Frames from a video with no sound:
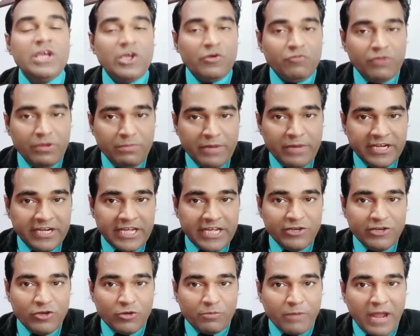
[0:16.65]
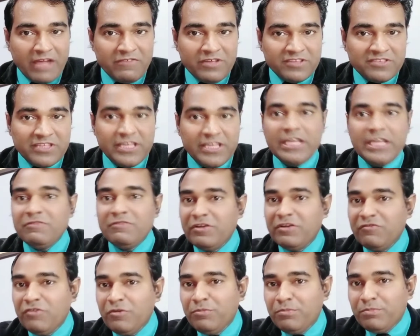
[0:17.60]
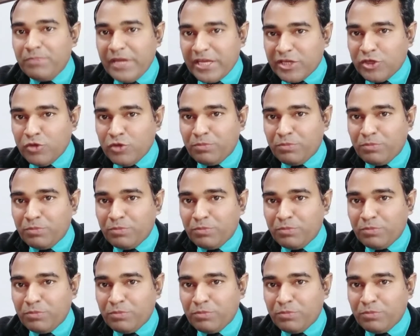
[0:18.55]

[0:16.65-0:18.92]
We maintain your privacy, even we make